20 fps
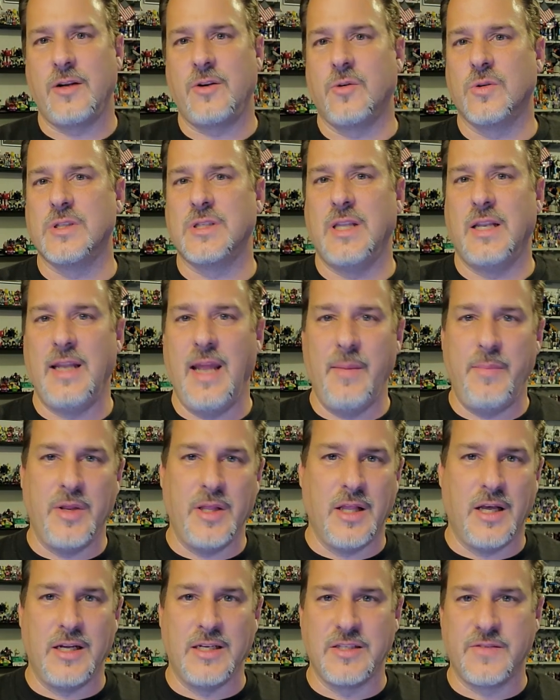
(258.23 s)
Of course, the
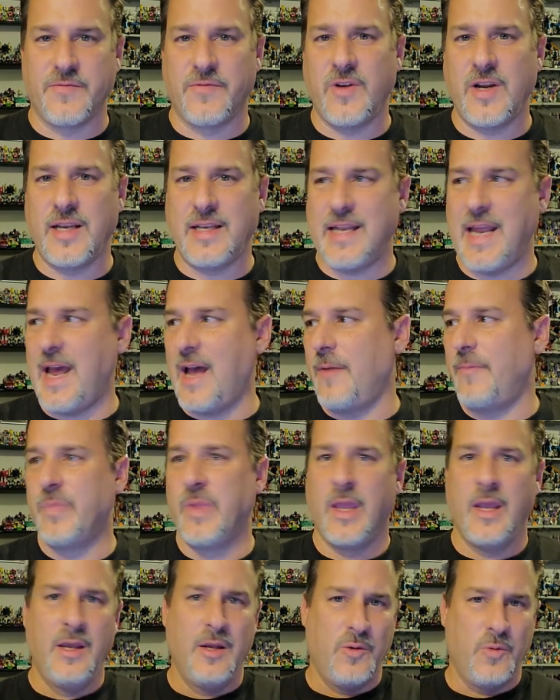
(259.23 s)
Nebulans freaked out
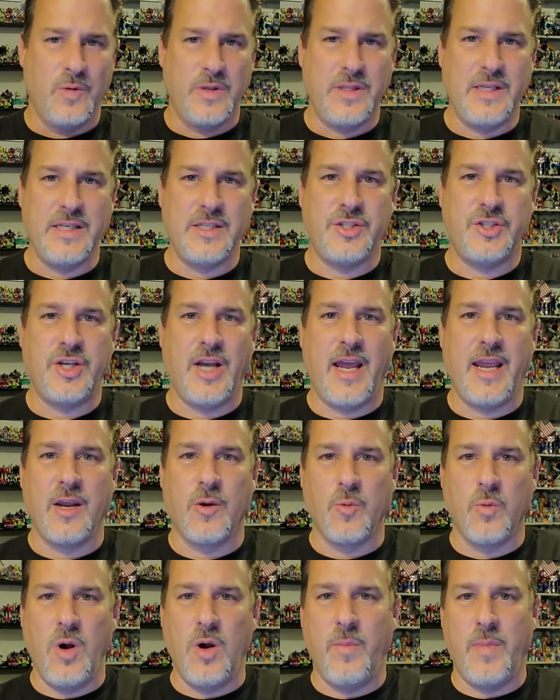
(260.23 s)
with these
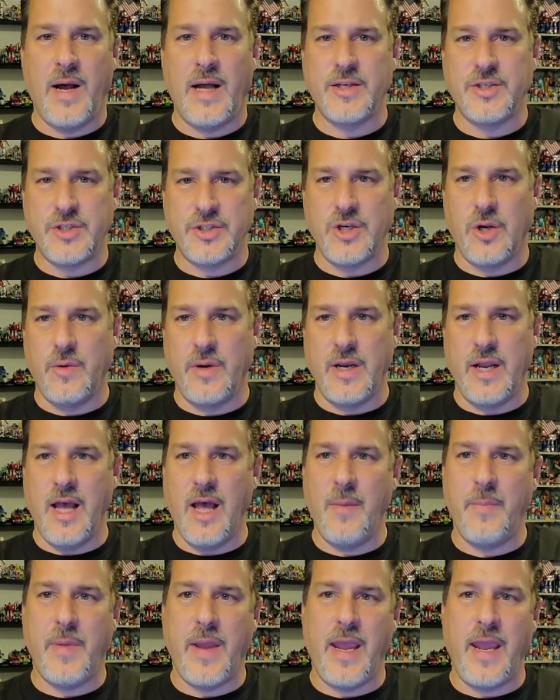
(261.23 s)
giant robots showing
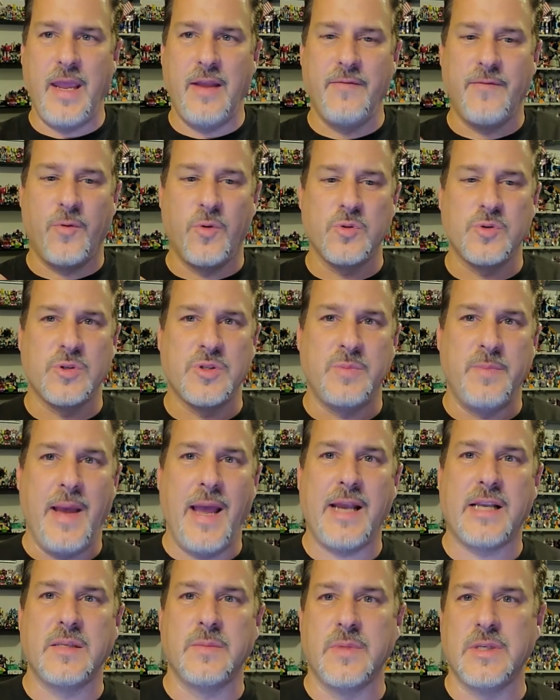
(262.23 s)
up, and Fortress
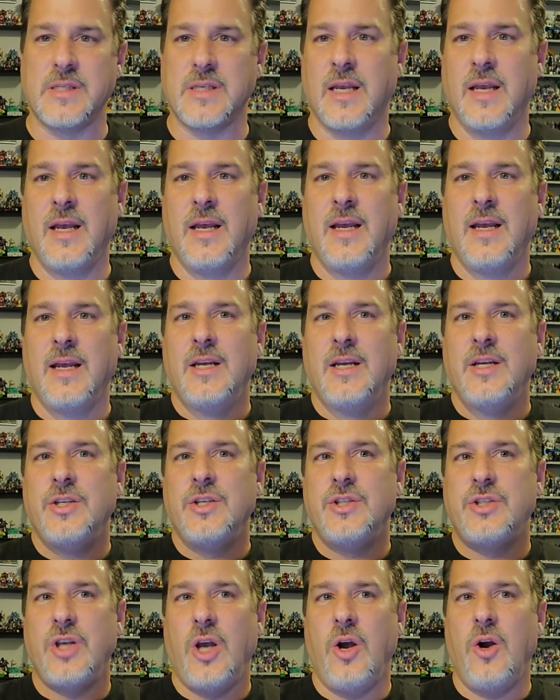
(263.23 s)
Maximus
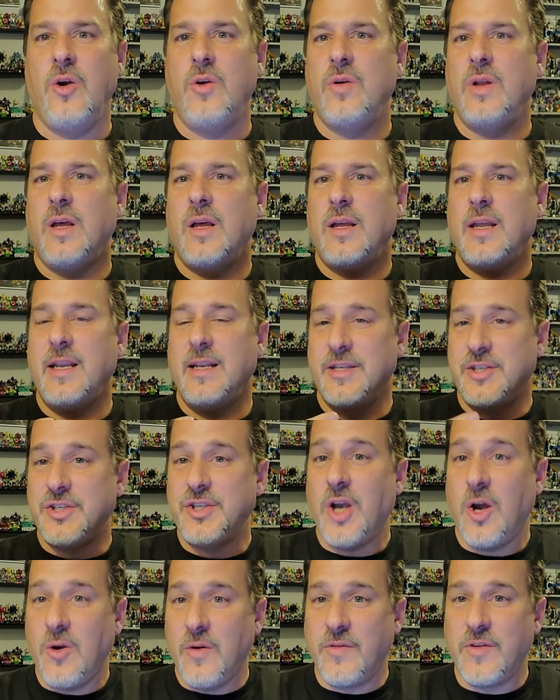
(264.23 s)
showed, in a
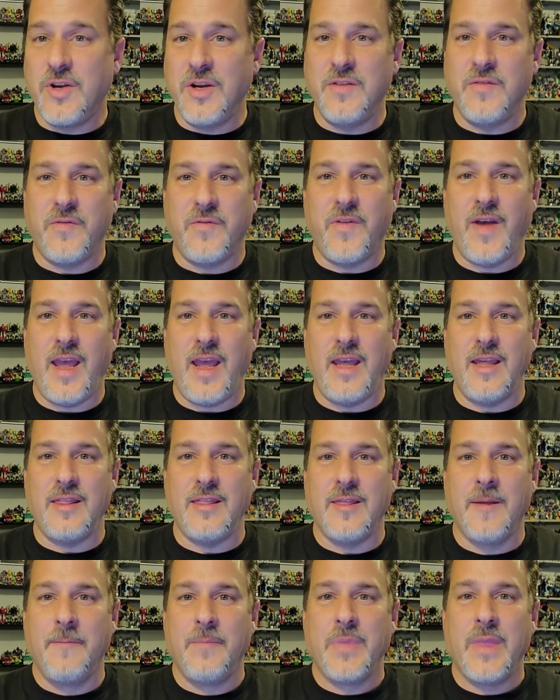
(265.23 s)
show of good
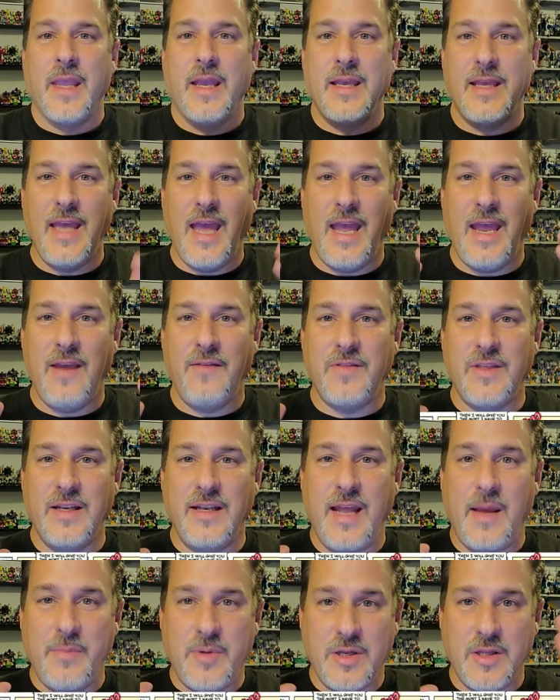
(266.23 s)
faith, gave the
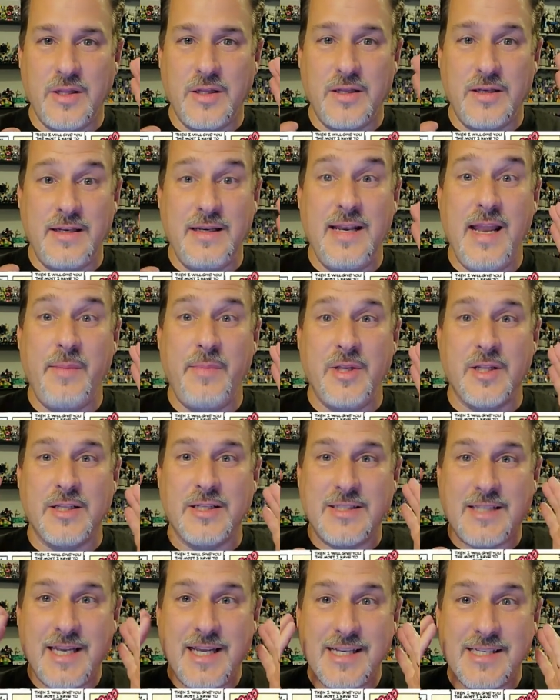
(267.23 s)

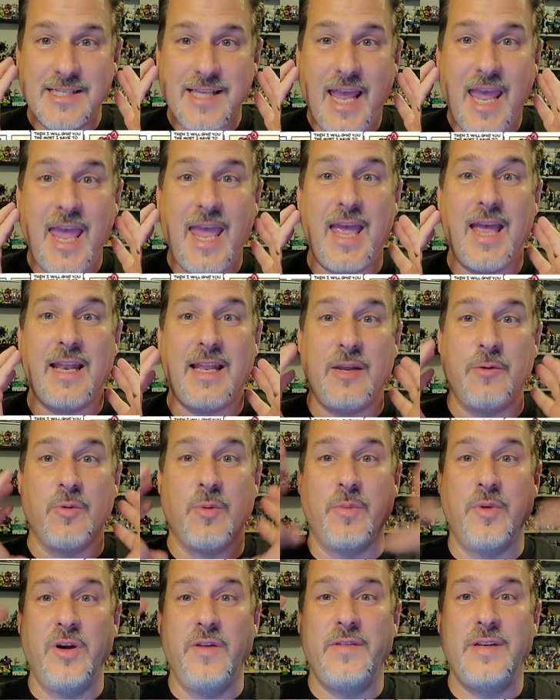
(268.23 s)
Nebulans his head. He
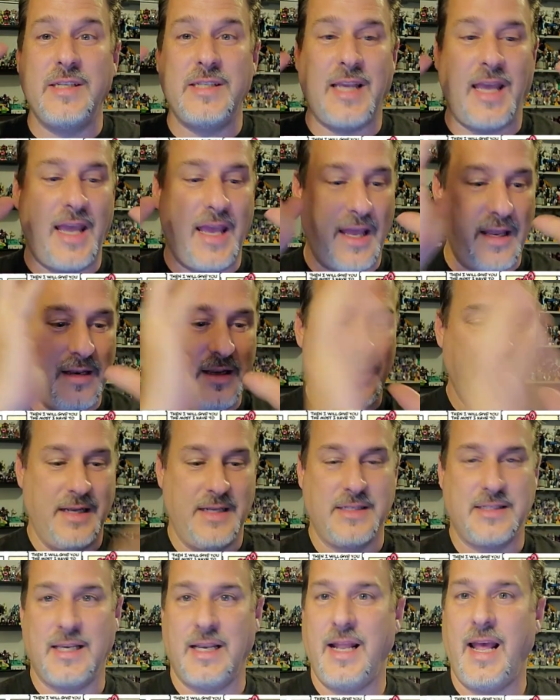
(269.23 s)
removed his head
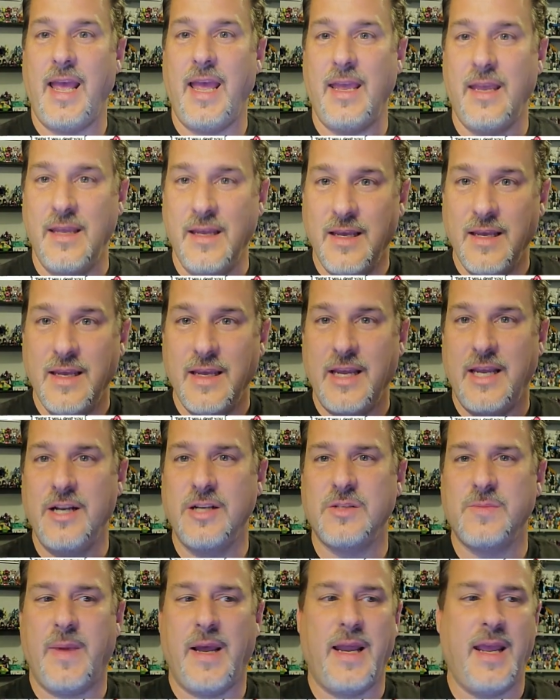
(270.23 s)
and said, "Hey,
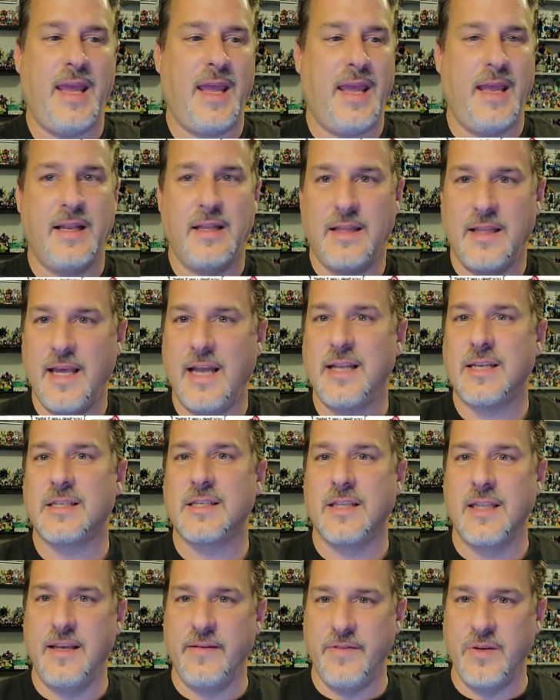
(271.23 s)
here's my head, let
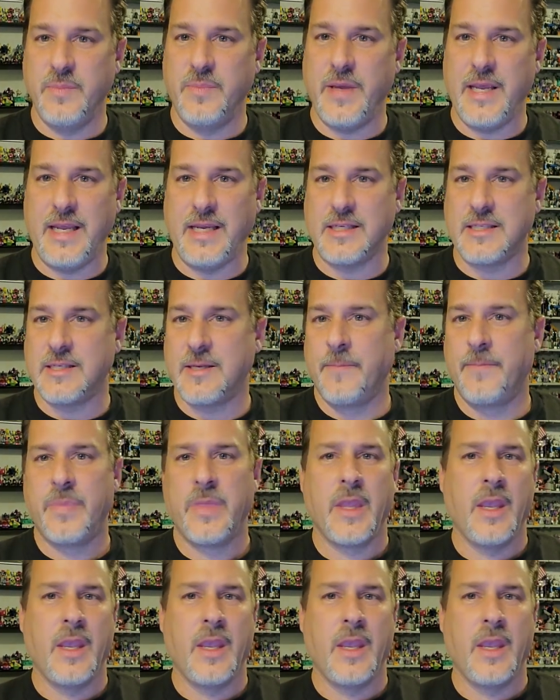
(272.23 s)
us live in peace."